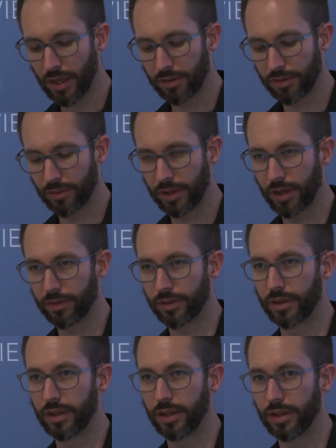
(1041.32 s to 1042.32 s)
And so we
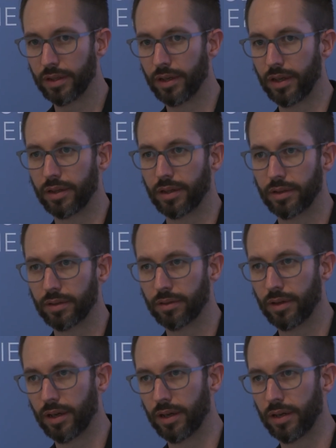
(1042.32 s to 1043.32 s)
definitely need, I think,
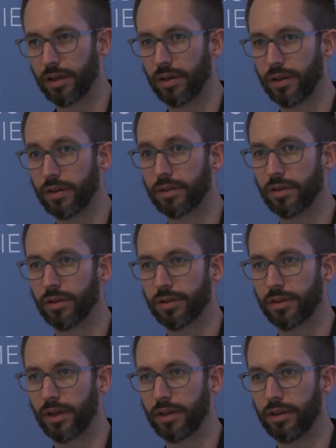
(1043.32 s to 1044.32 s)
additional
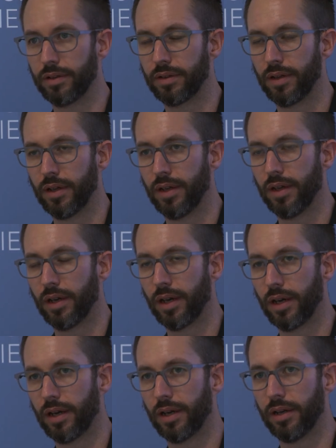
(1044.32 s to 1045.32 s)
studies
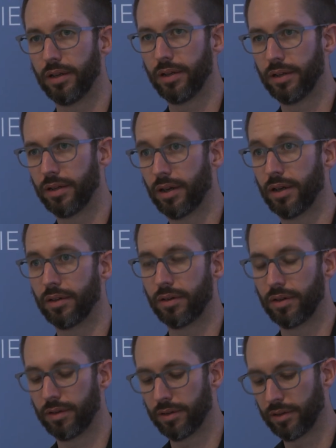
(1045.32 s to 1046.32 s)
in
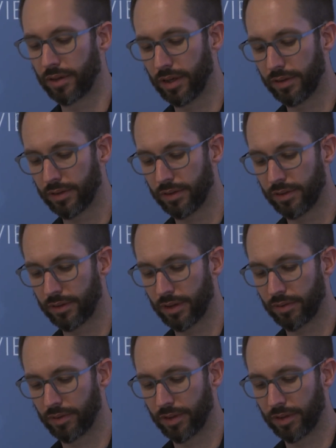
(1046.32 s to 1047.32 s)
other locations
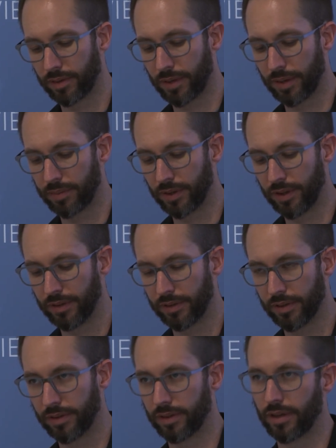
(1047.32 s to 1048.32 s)
and with other
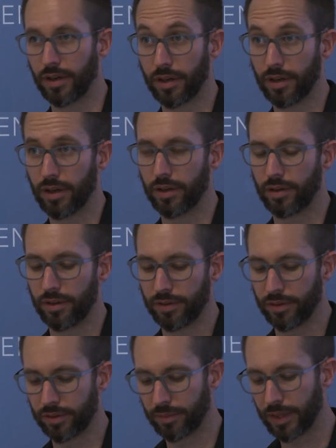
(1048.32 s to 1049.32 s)
populations and on other
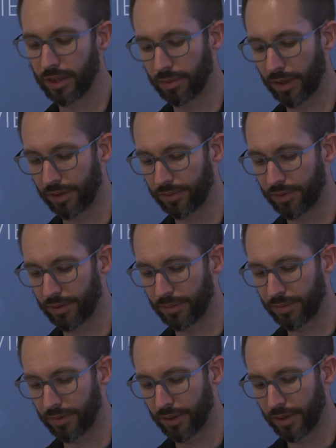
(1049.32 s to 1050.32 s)
social media
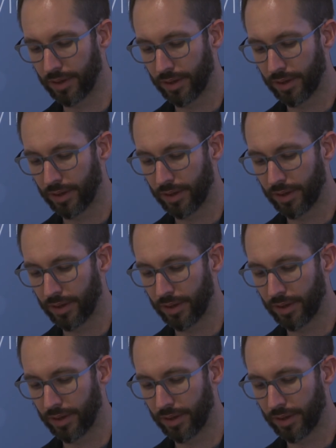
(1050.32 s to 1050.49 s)
platforms.